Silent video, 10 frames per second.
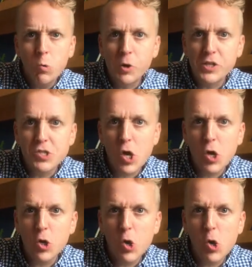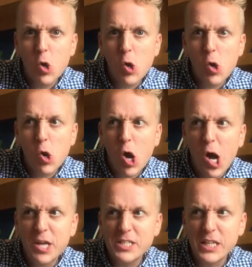was
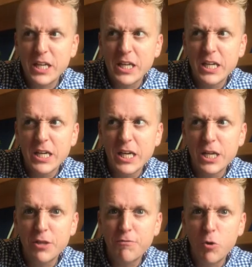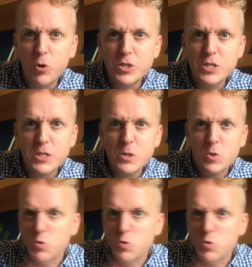hunting in the forest.